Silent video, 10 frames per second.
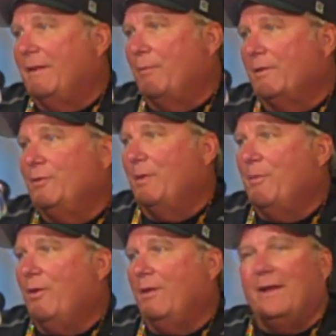They went to
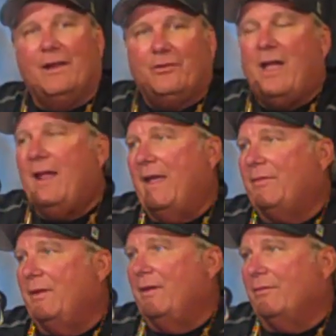him early, and it's hot
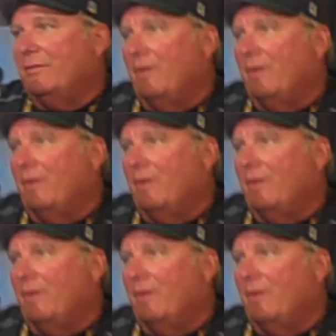out there.